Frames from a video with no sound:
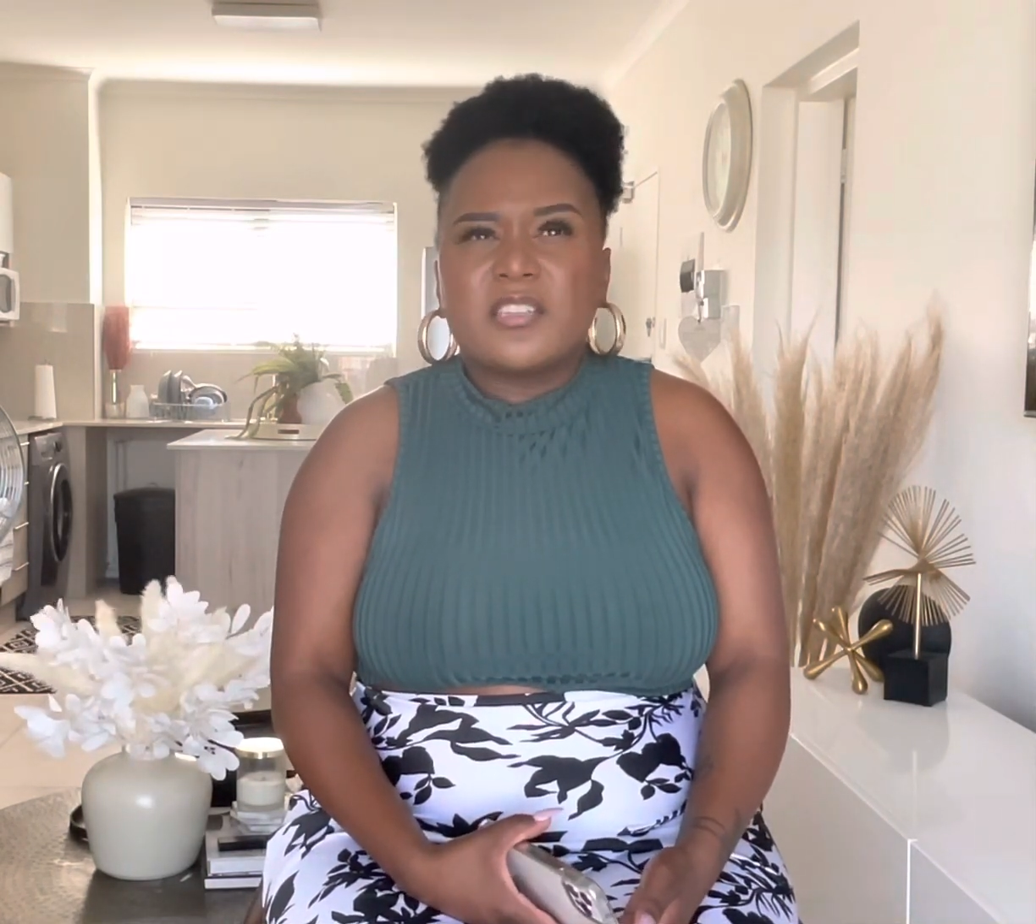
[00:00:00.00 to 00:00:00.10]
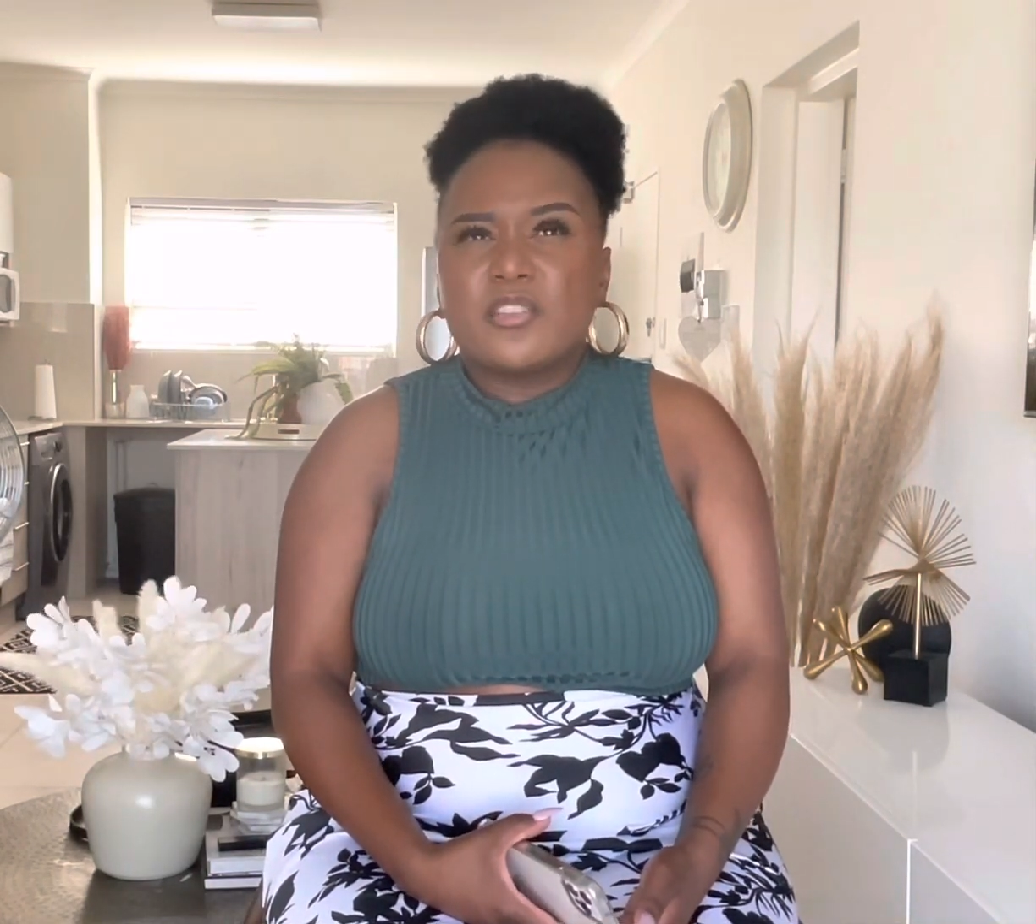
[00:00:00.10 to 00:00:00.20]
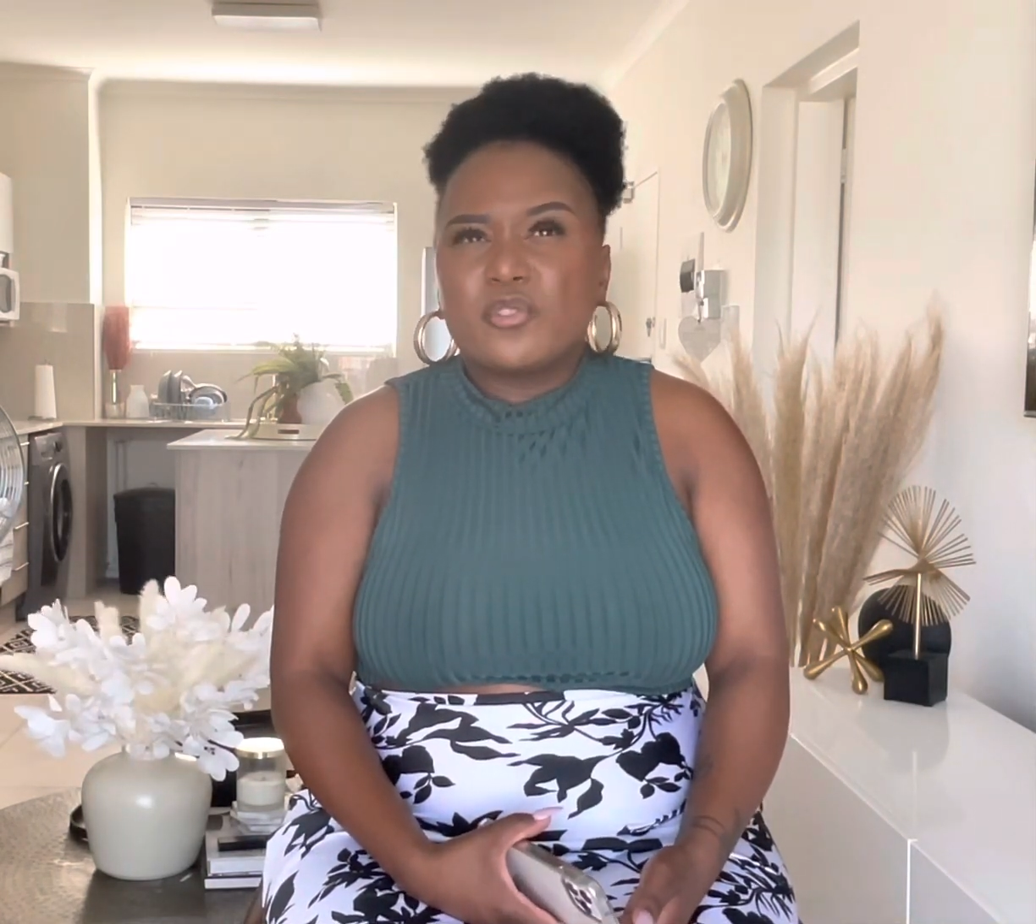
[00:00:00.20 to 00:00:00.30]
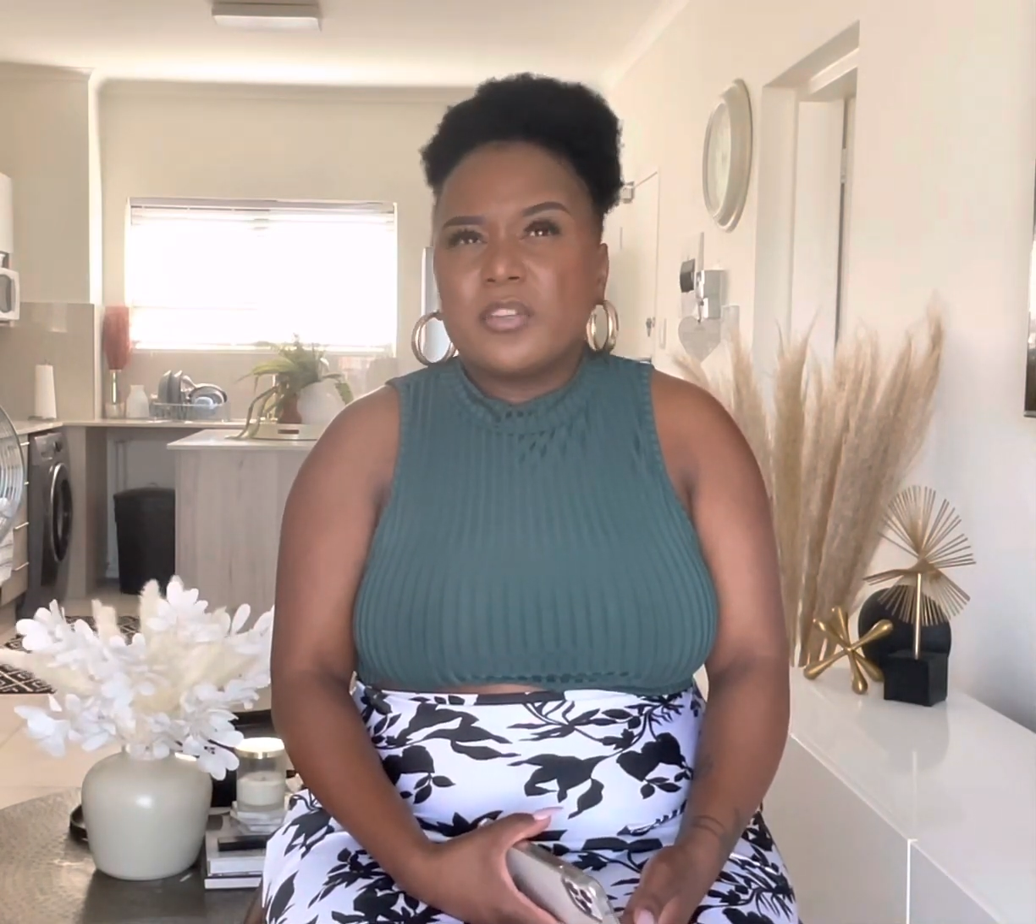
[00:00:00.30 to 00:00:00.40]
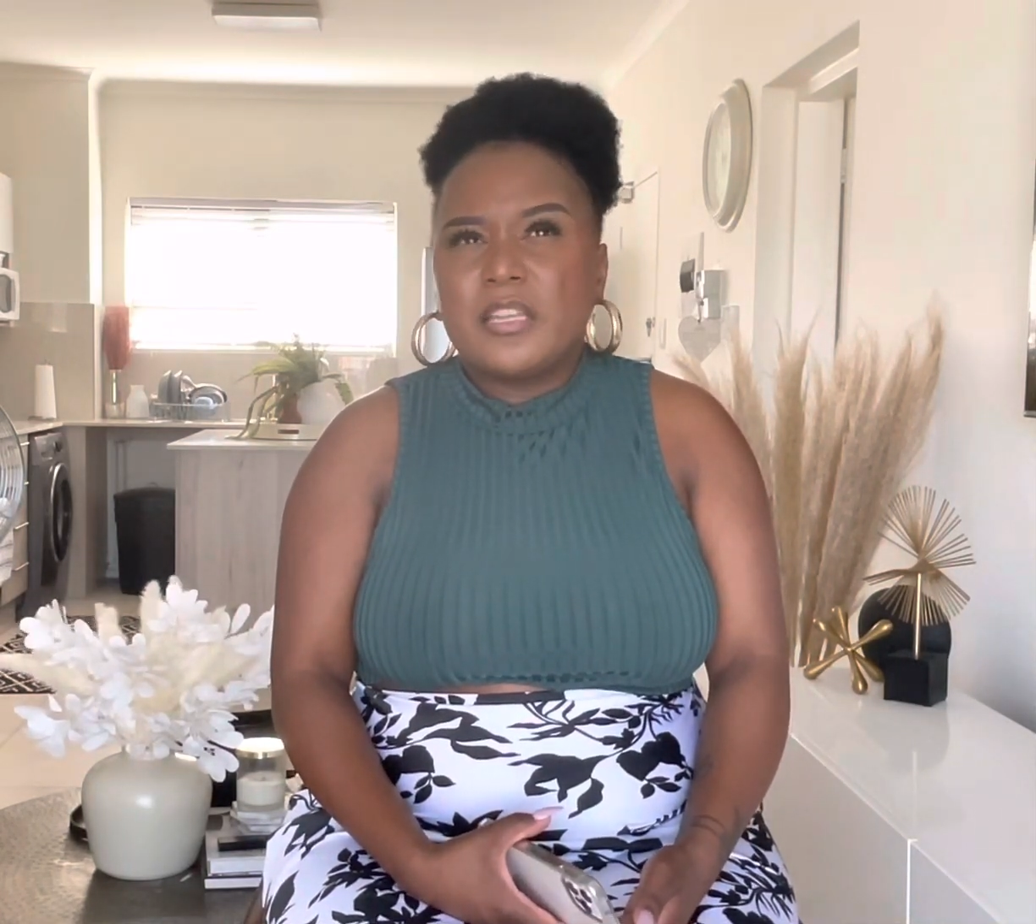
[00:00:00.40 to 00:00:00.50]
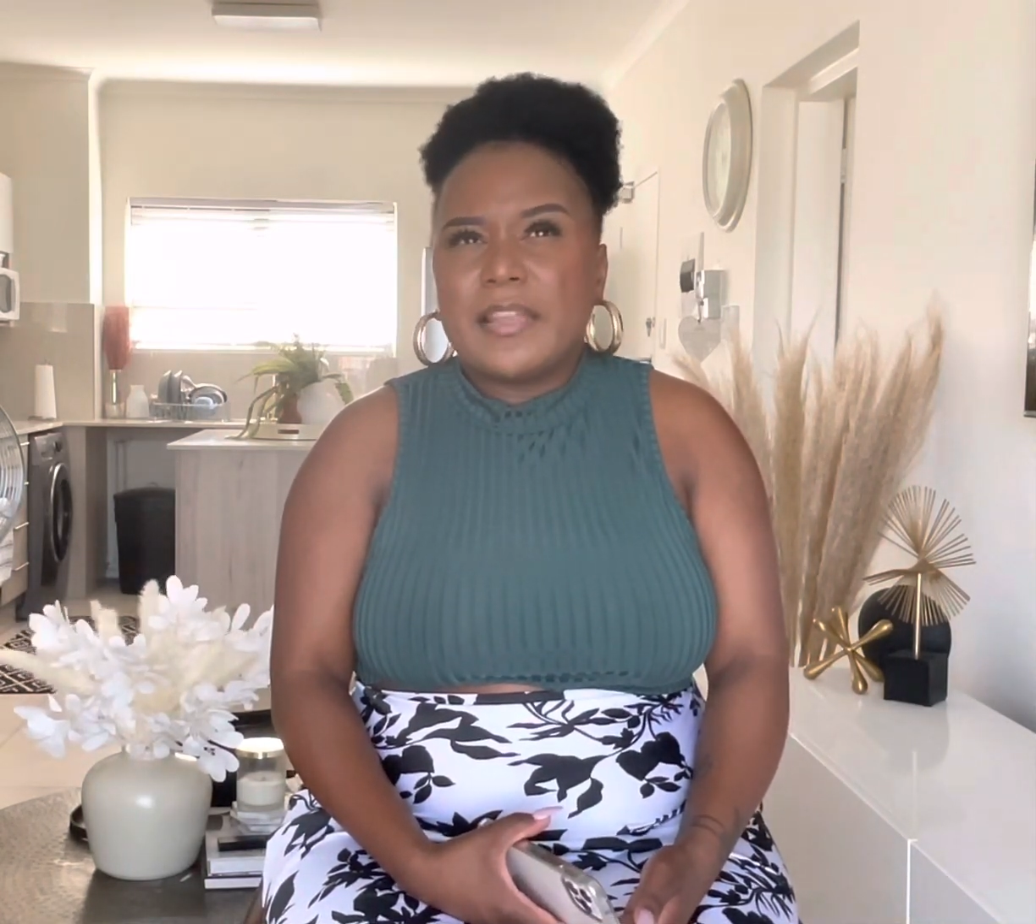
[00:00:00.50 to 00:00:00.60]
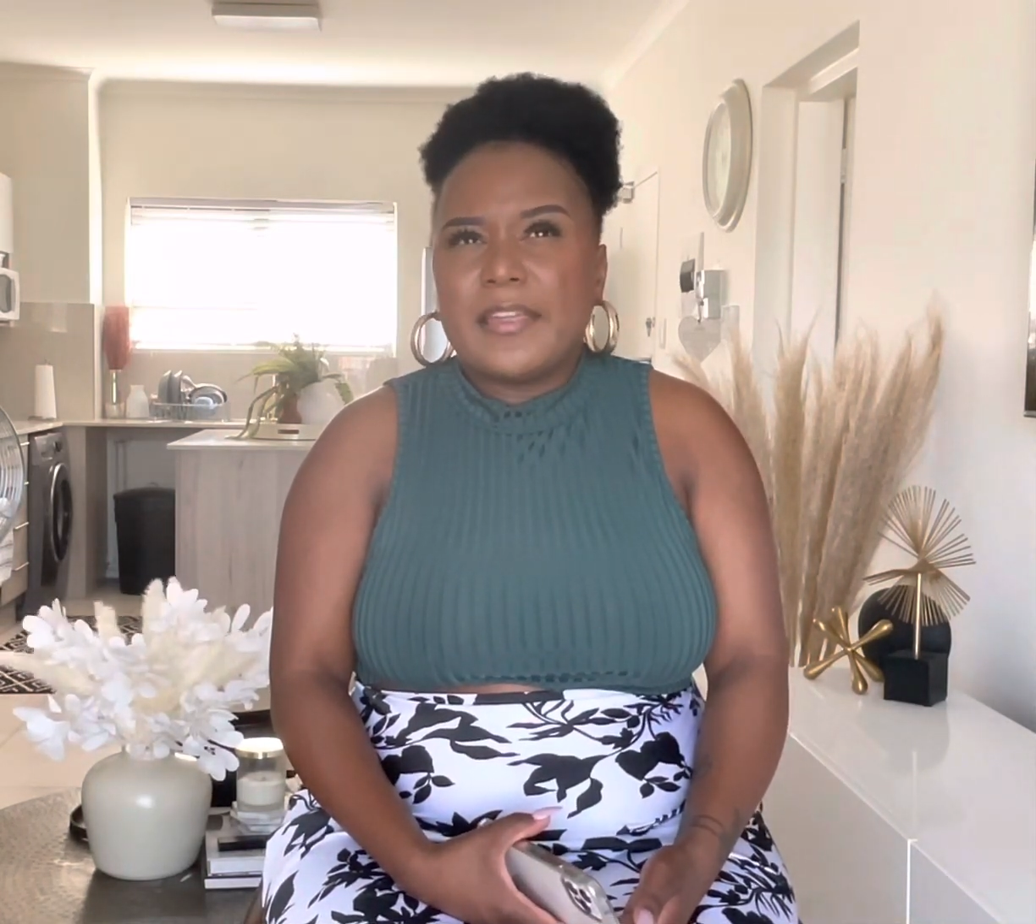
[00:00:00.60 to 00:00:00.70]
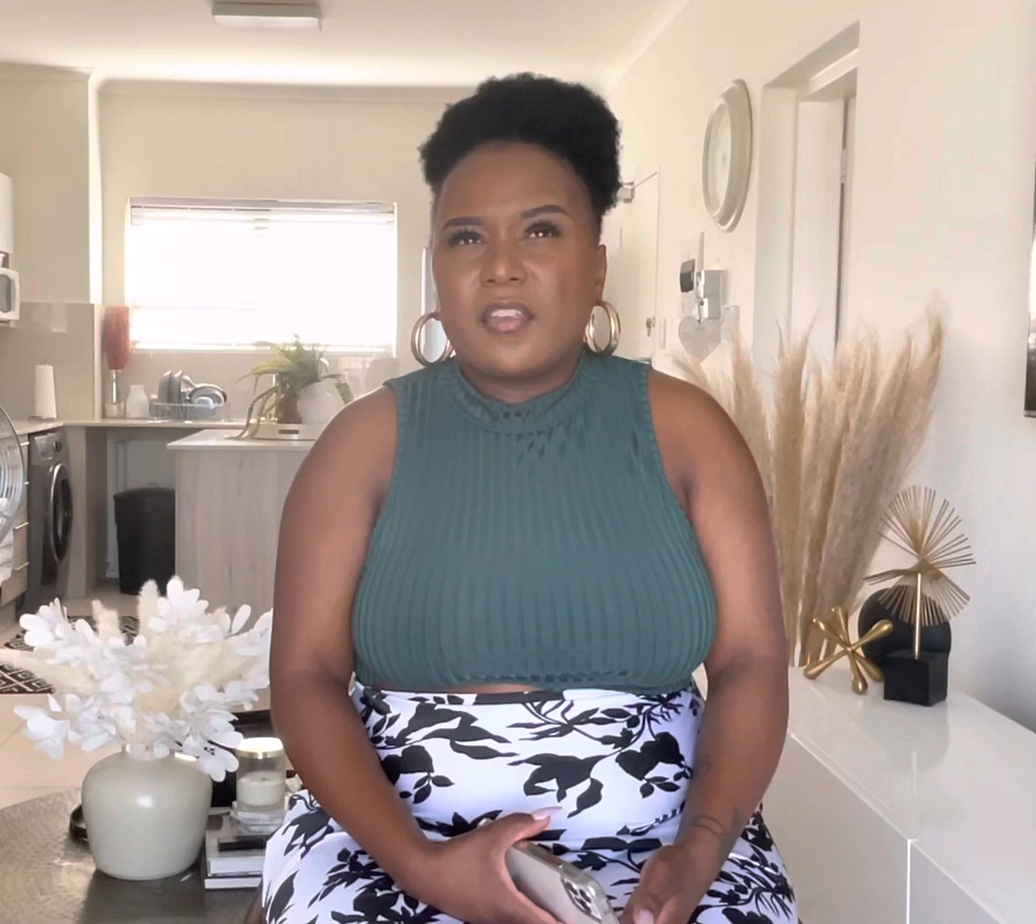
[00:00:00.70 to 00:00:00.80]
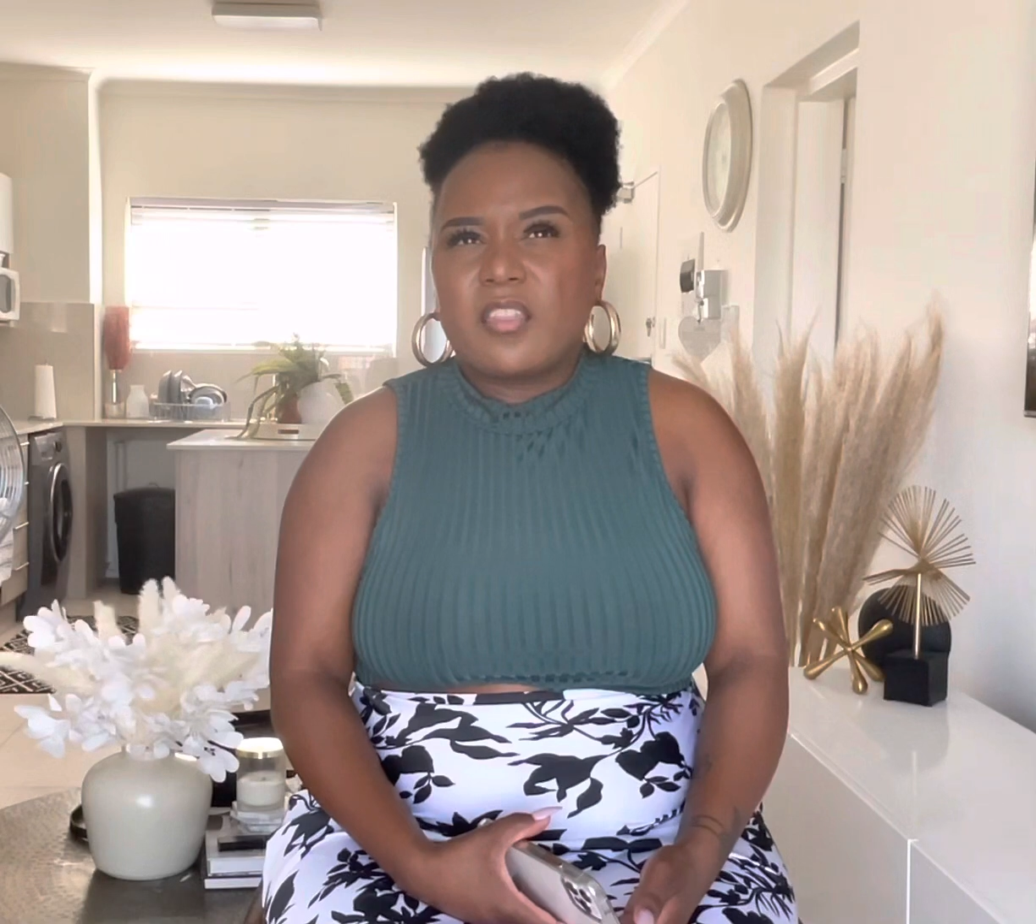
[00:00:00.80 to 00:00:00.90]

literally like